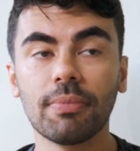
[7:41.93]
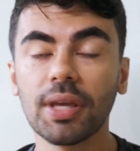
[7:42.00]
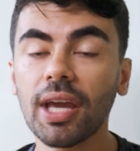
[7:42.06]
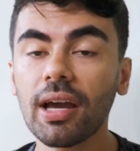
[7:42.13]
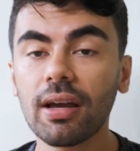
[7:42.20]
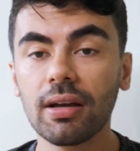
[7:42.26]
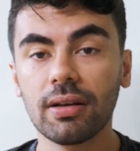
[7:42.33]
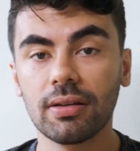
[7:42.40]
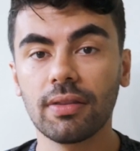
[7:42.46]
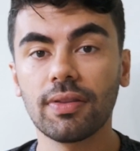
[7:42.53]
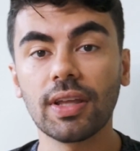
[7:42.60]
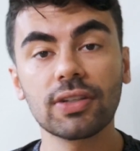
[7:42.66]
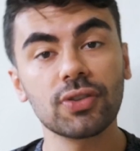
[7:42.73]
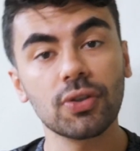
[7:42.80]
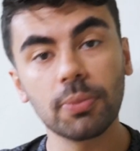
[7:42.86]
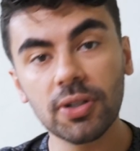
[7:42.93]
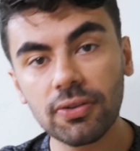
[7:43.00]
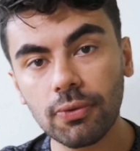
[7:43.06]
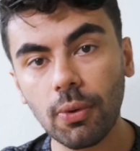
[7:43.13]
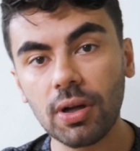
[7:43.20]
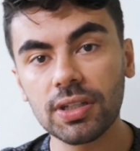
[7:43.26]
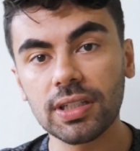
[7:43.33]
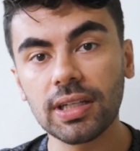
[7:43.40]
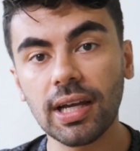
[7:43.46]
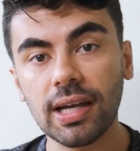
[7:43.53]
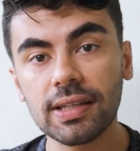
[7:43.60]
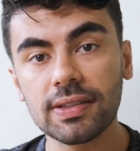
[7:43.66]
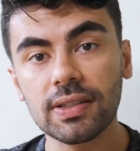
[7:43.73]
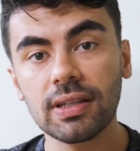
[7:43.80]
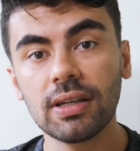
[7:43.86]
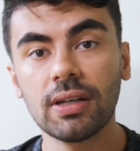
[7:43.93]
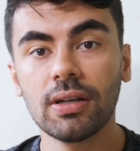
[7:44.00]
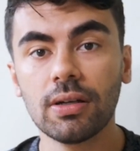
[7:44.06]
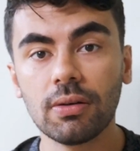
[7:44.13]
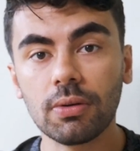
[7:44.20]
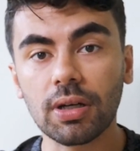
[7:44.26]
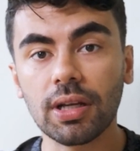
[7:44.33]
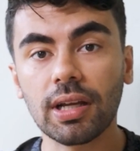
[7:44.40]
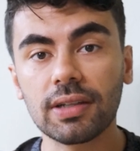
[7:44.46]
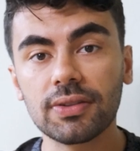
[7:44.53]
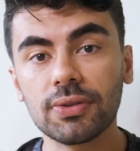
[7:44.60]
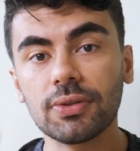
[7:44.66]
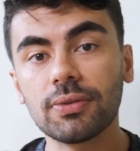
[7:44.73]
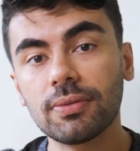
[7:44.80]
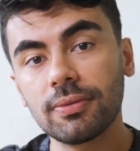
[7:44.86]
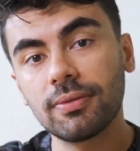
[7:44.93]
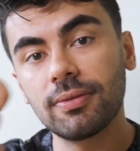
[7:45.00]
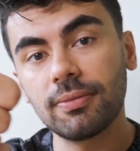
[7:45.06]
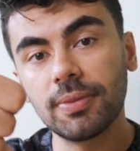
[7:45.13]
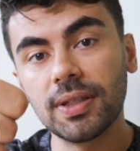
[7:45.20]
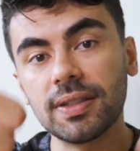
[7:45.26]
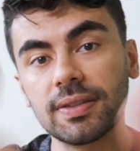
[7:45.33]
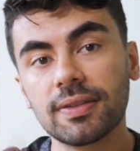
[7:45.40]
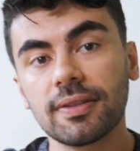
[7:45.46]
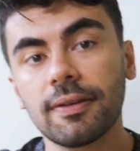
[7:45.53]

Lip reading: But yeah, thanks so much for watching, guys. We'll connect soon. Peace.